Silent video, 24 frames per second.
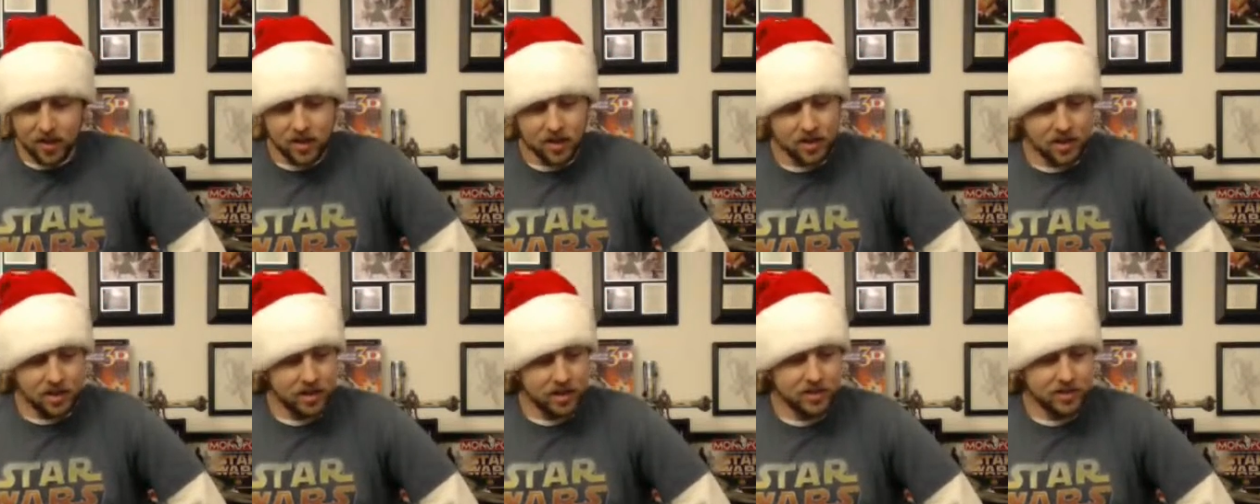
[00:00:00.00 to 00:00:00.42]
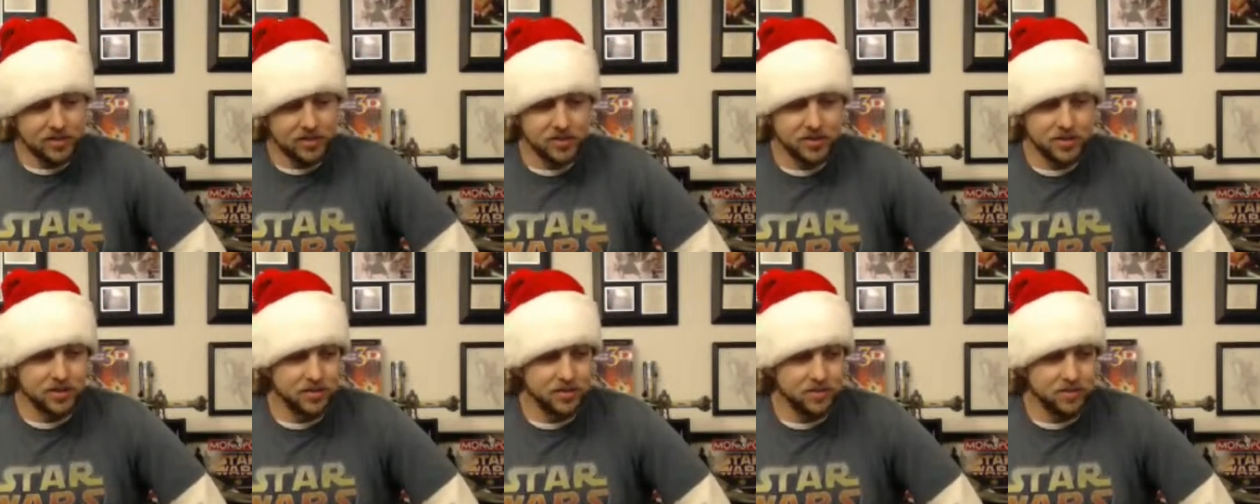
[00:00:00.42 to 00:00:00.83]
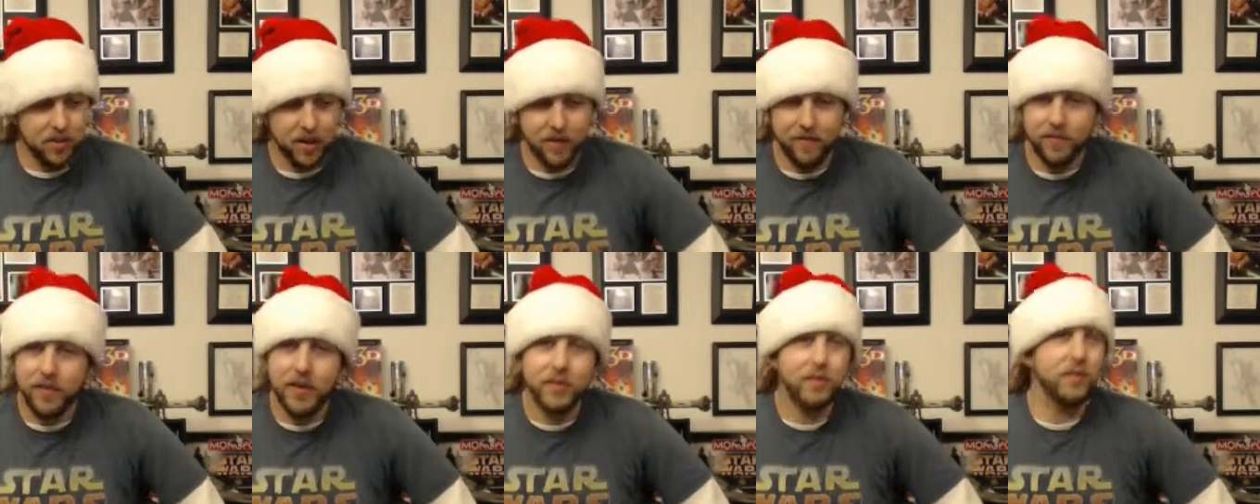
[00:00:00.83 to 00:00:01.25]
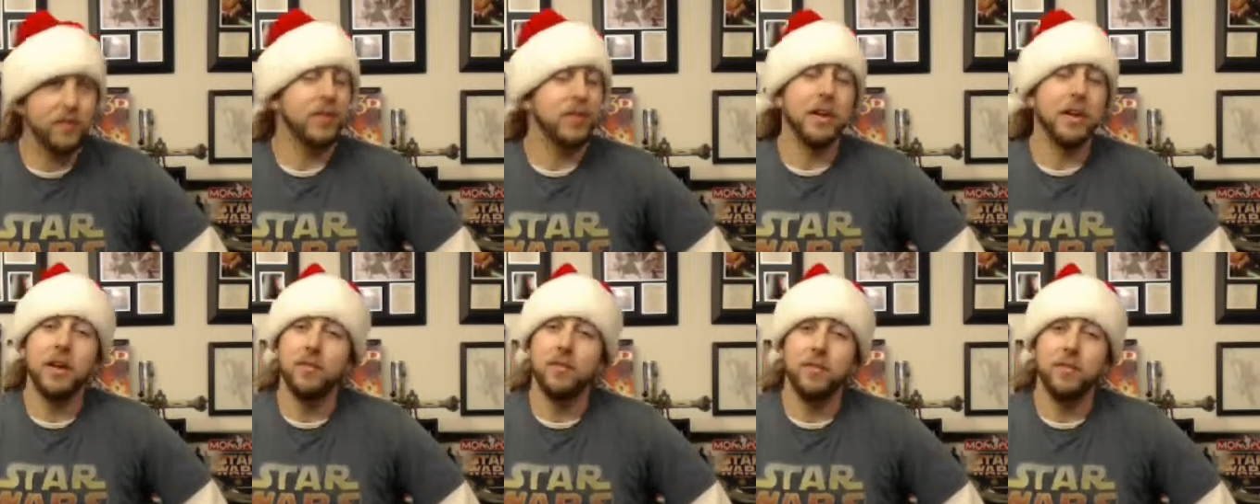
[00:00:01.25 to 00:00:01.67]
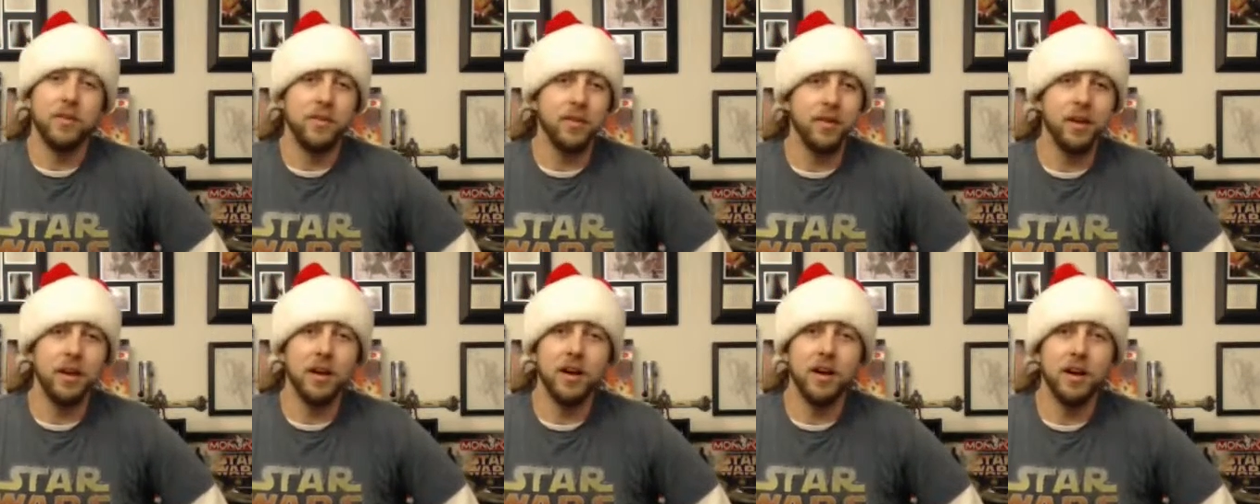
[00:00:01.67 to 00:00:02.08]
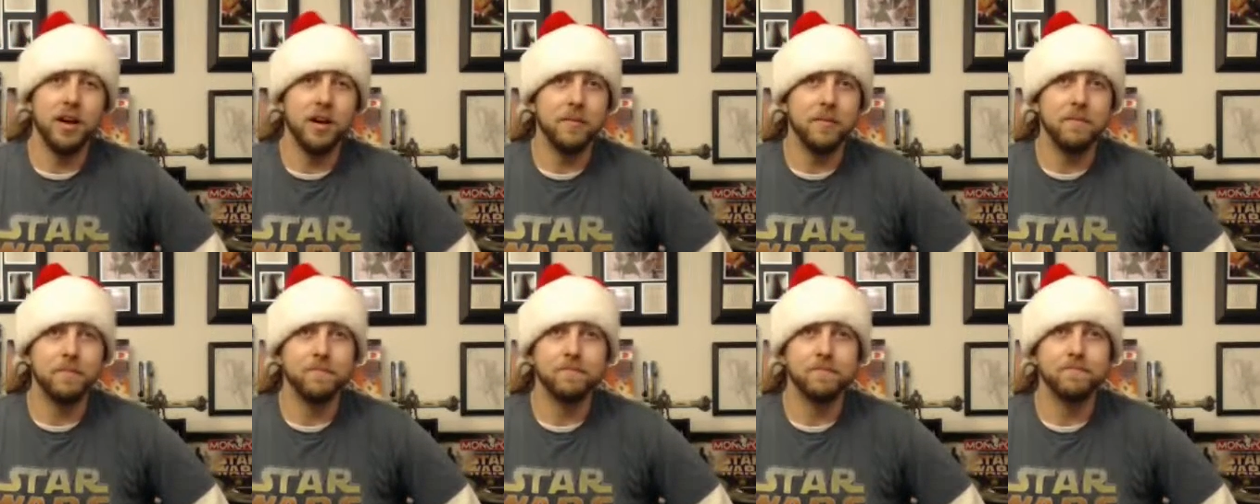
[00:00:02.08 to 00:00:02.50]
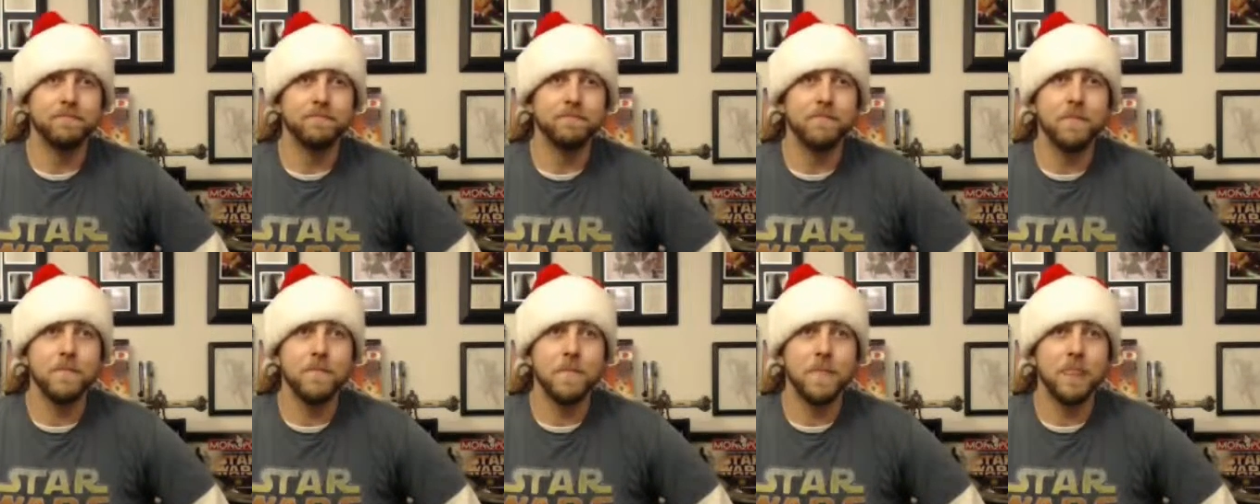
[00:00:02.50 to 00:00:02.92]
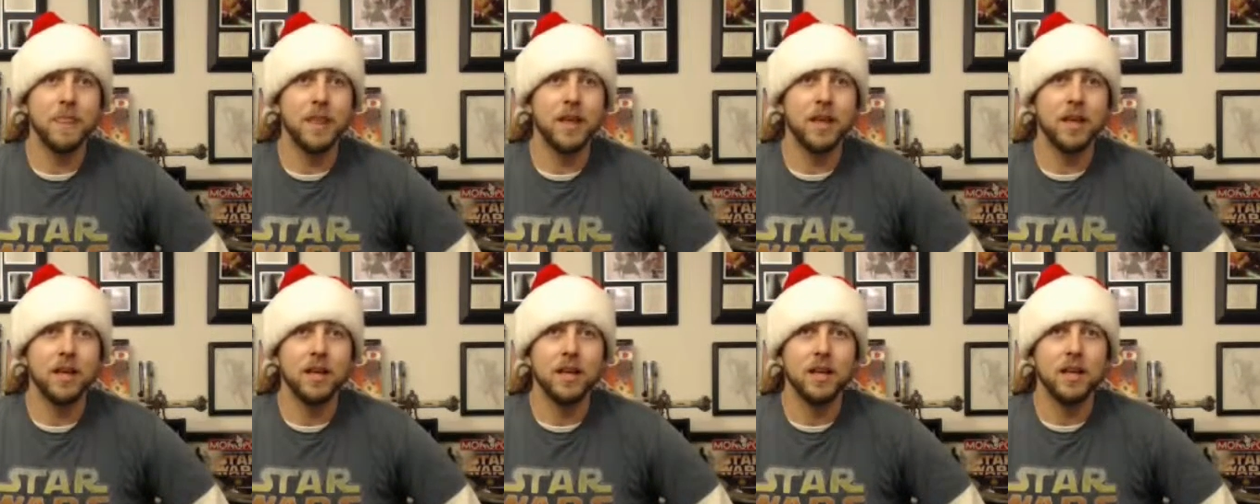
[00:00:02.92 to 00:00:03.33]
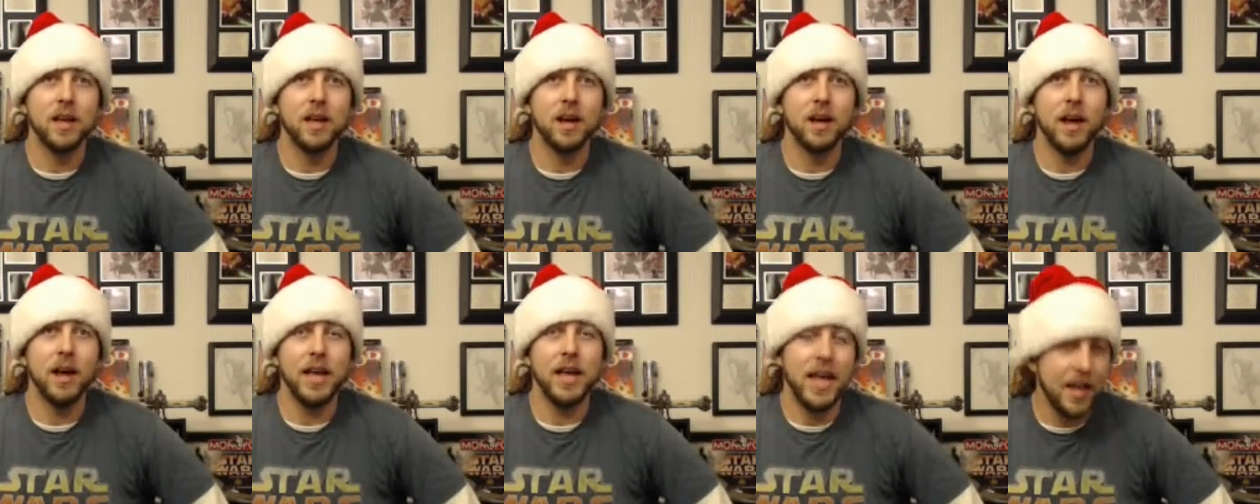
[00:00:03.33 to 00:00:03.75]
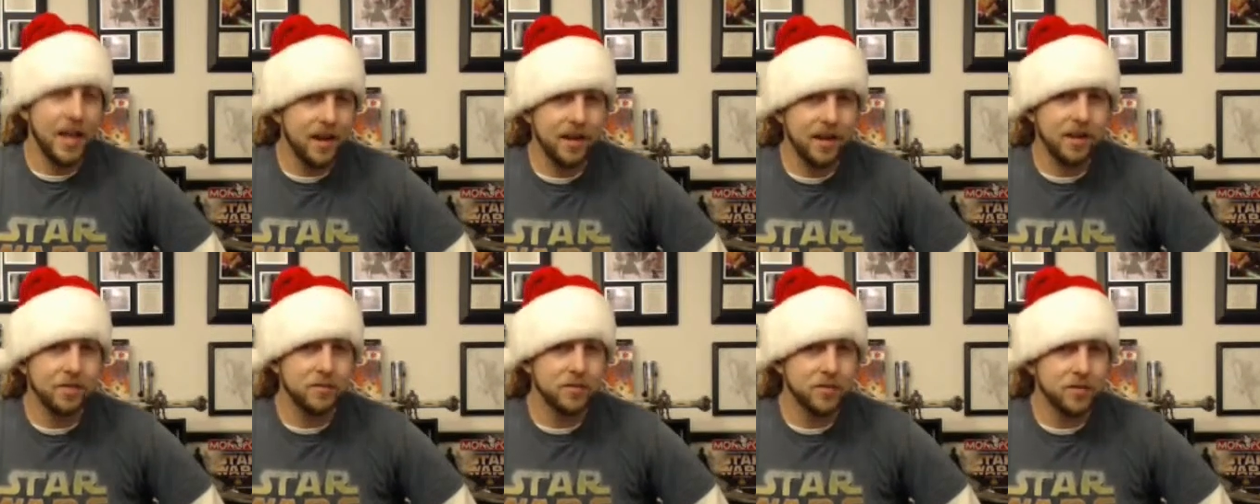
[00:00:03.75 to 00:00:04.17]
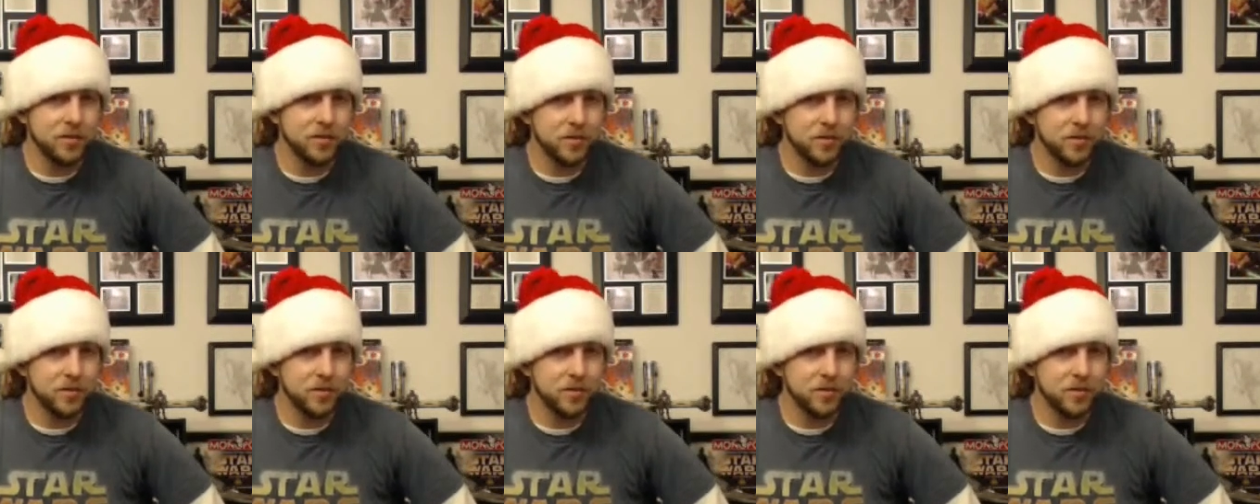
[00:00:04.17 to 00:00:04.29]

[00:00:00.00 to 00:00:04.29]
It's my favorite thing ever. I hated episodes